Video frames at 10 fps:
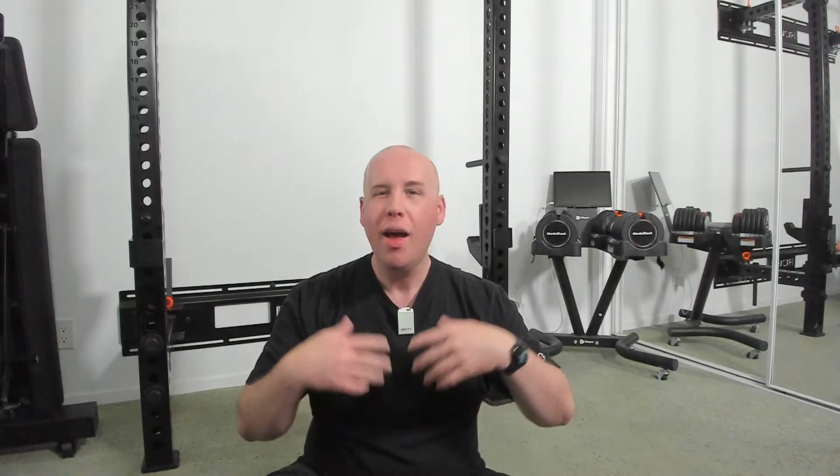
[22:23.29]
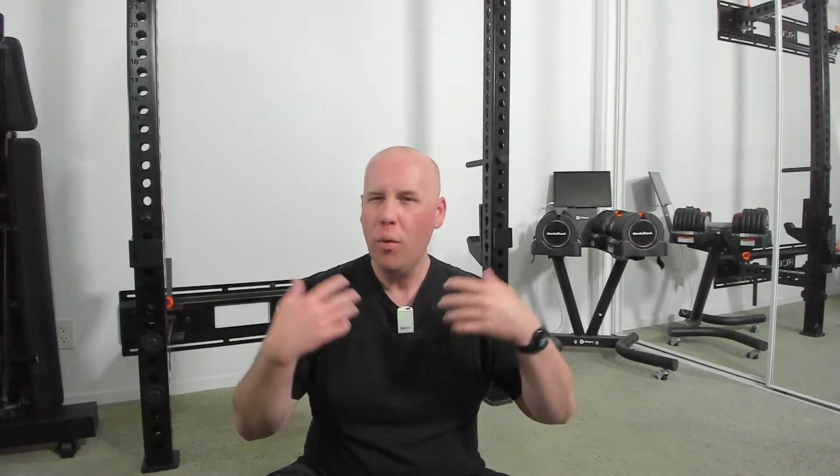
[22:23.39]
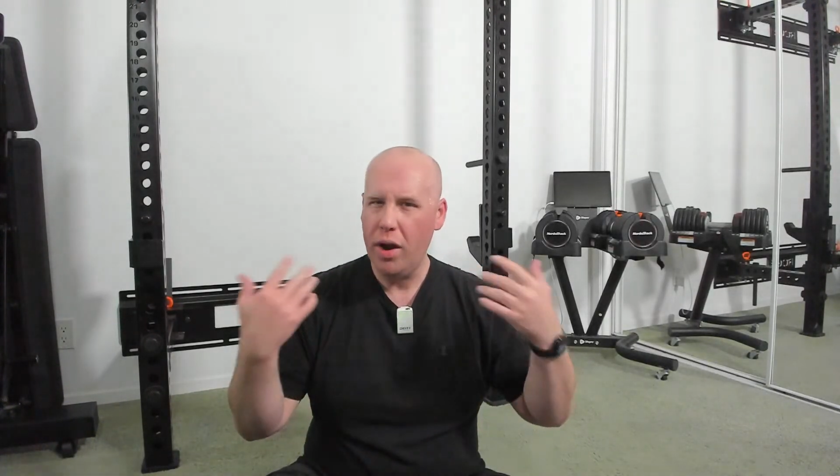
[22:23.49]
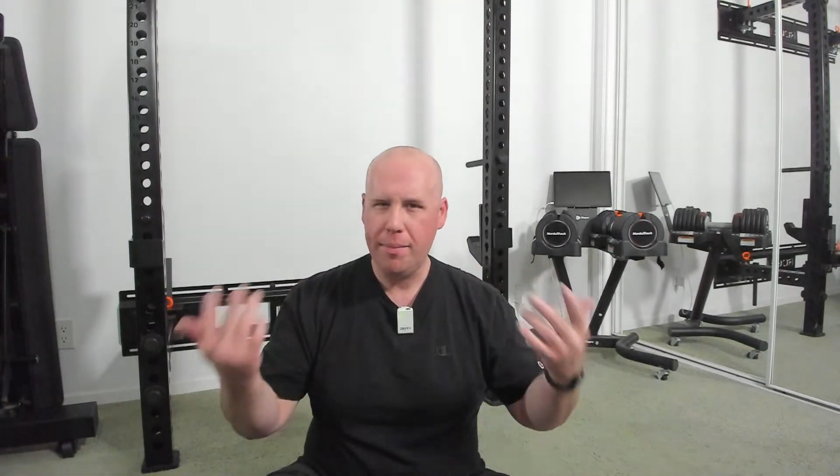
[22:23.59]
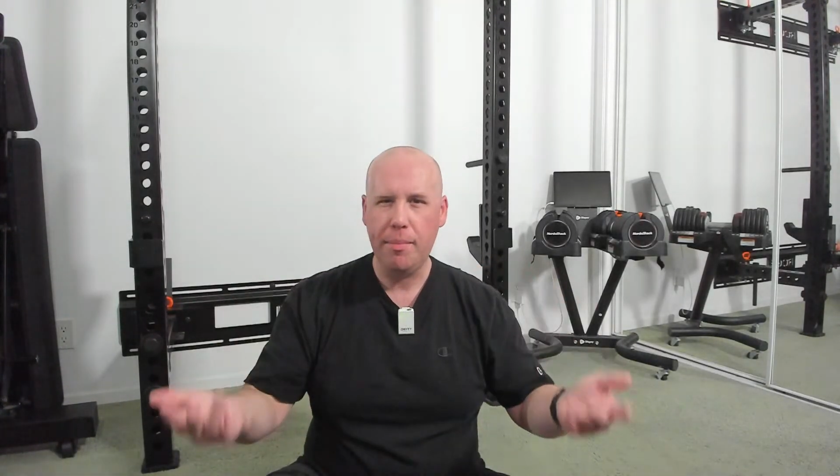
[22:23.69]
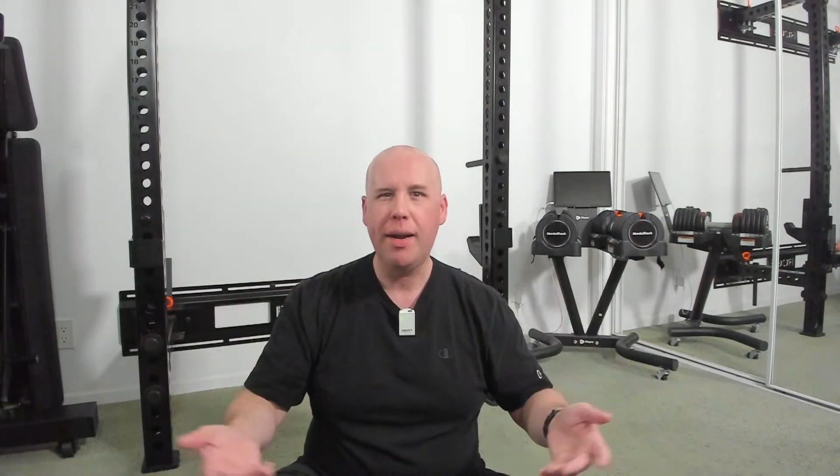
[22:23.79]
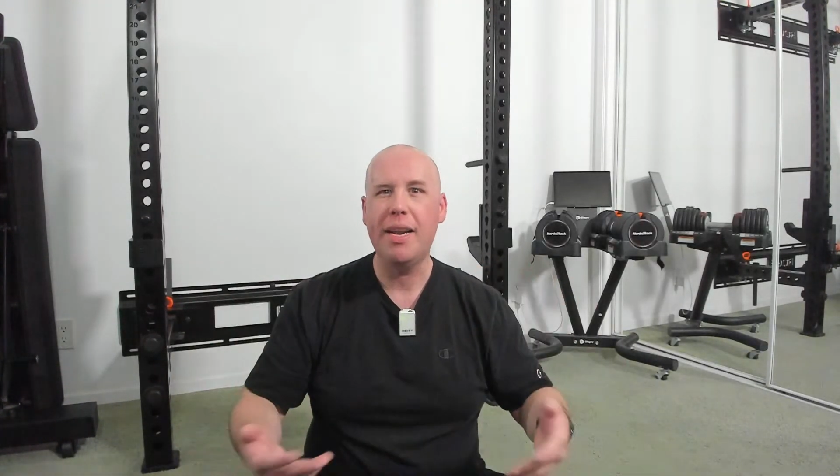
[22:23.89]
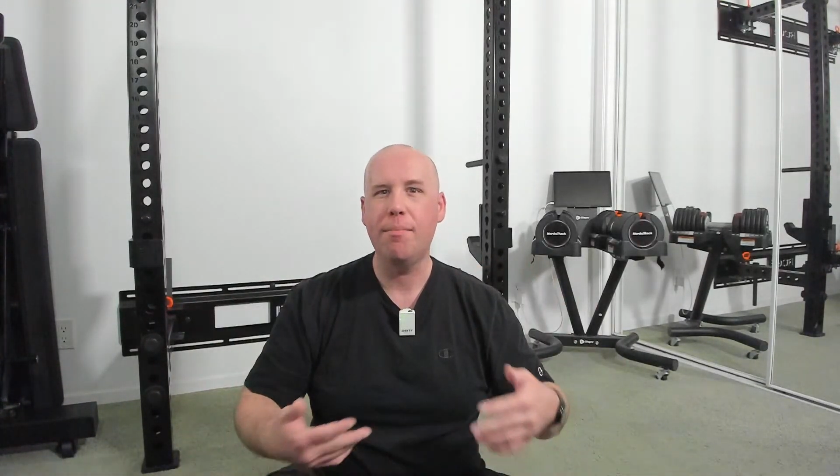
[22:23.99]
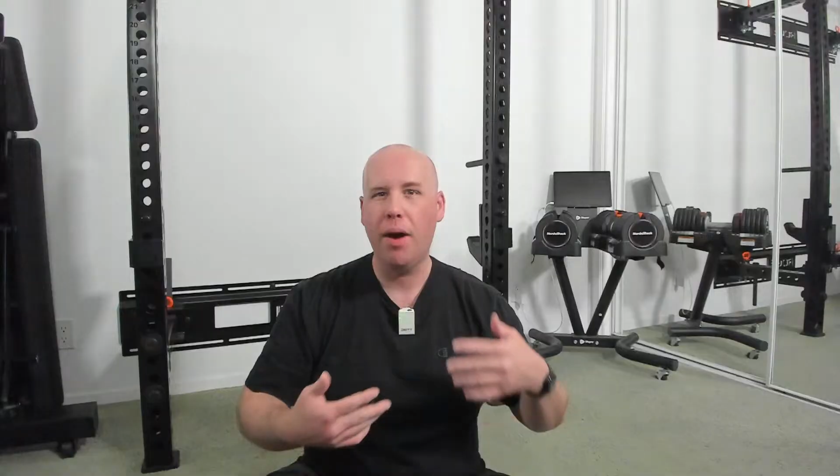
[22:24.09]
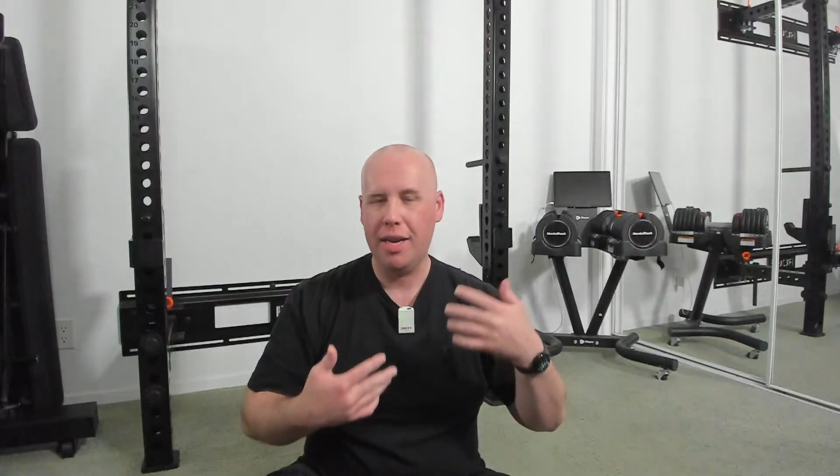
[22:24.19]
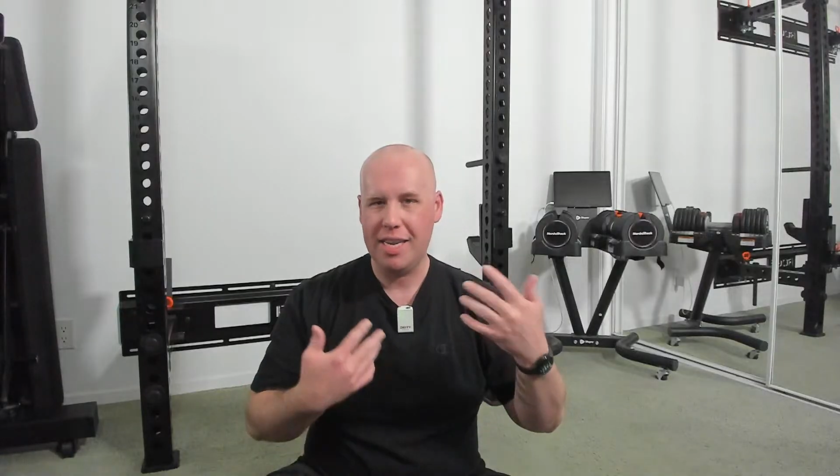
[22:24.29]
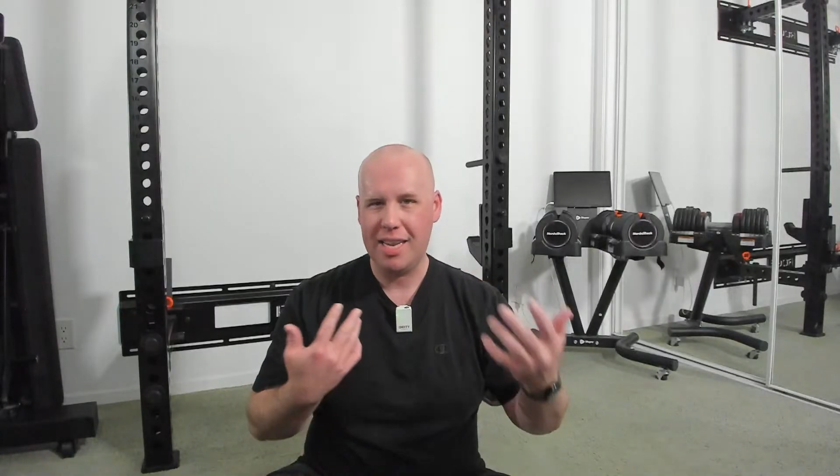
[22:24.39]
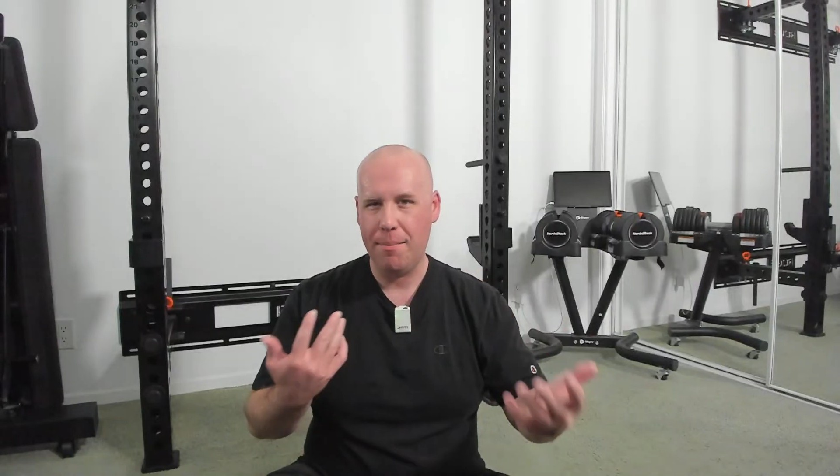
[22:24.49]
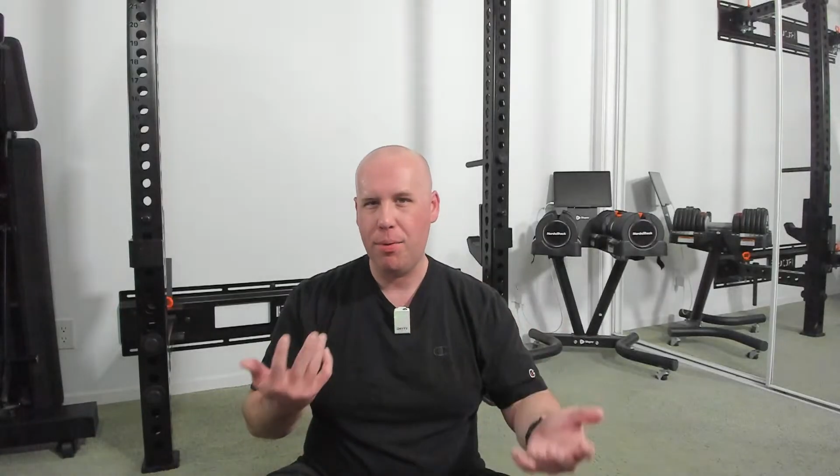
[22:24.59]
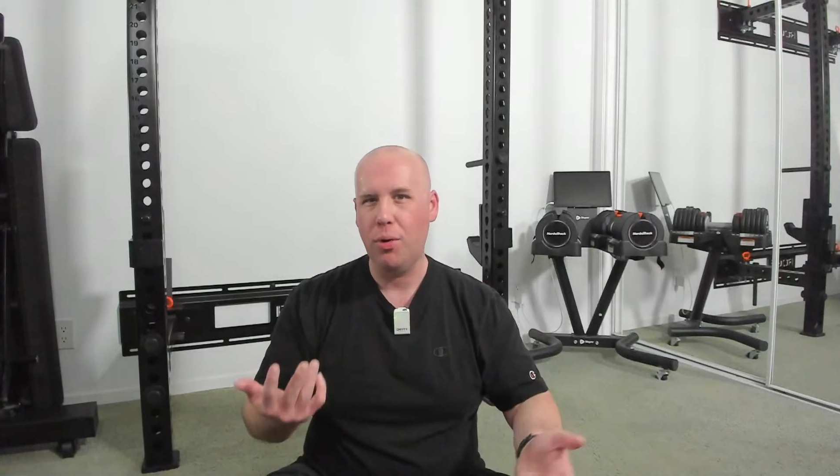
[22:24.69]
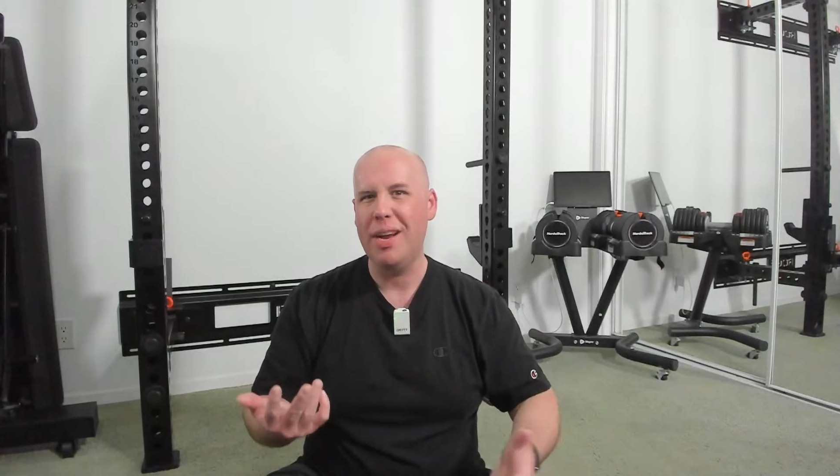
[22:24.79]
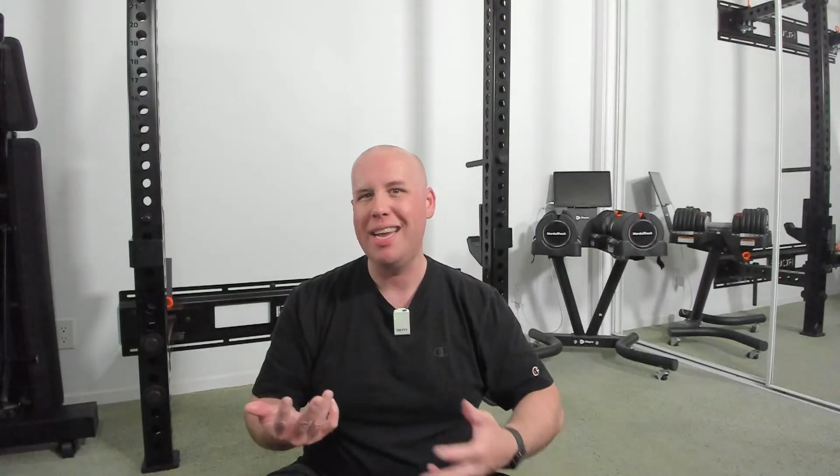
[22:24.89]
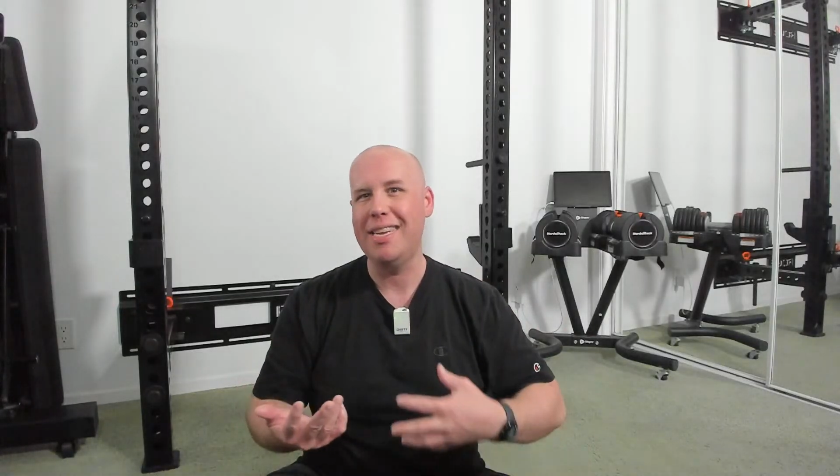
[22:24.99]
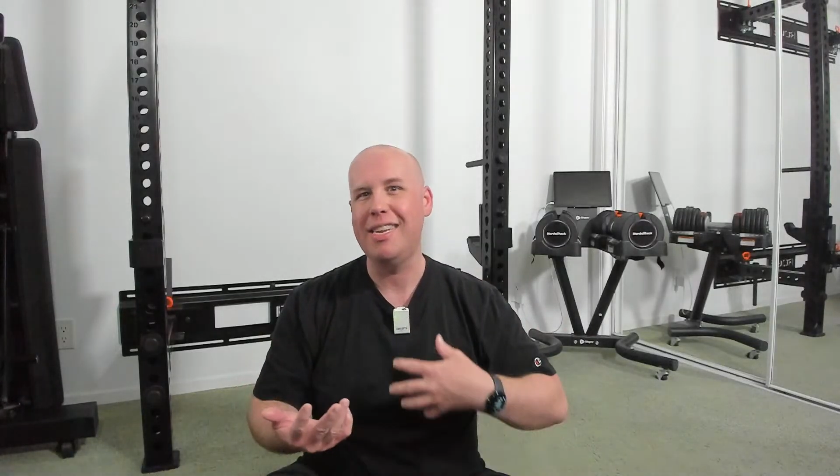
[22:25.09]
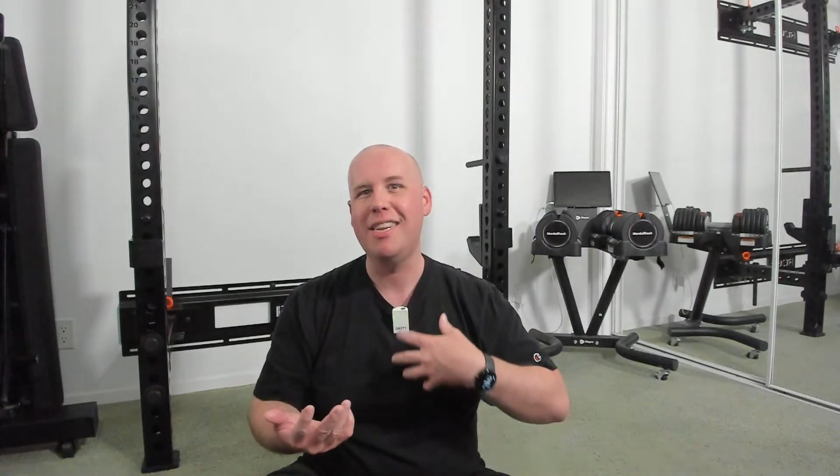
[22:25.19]
What I mean by body's tempo
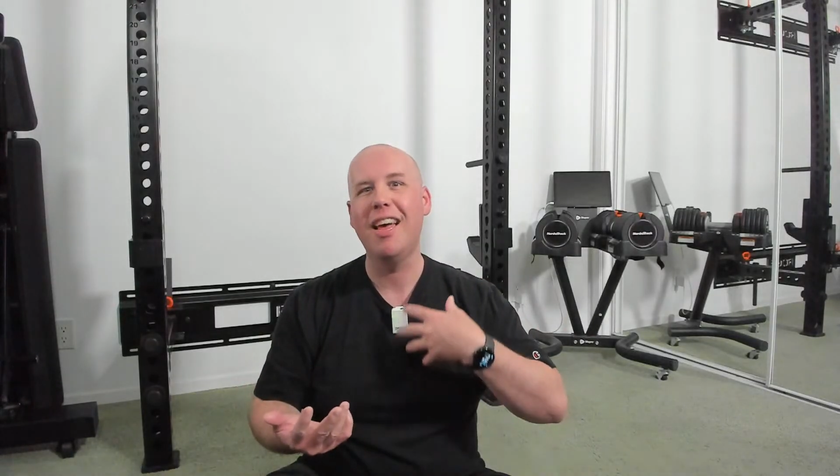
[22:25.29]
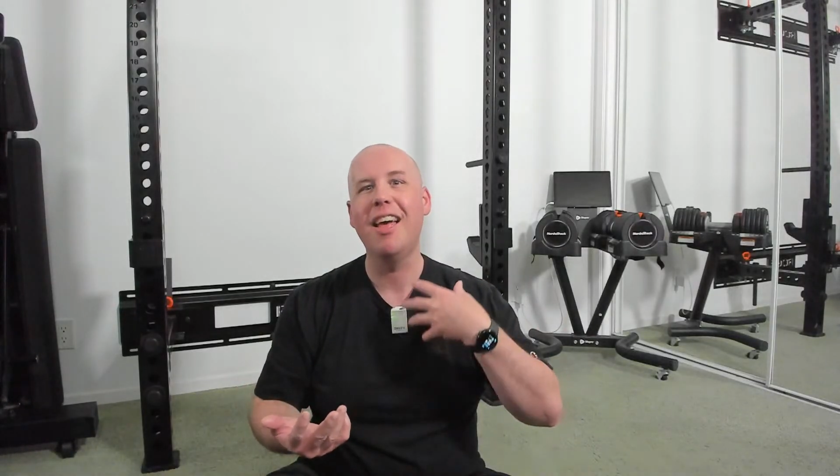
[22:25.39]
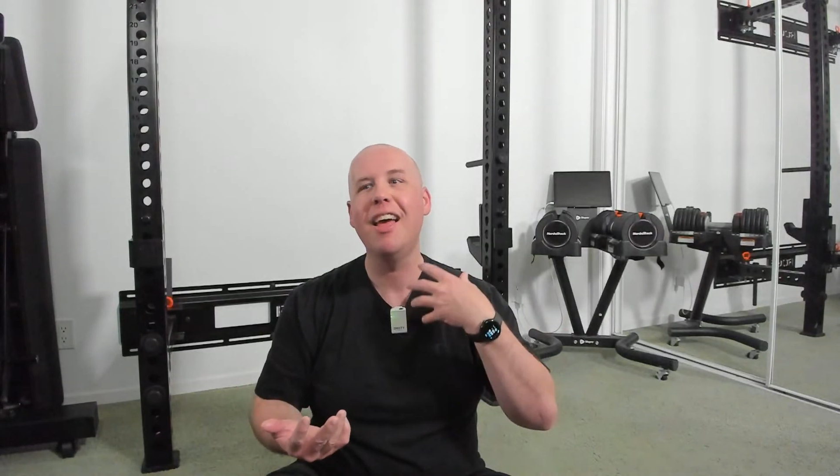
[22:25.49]
is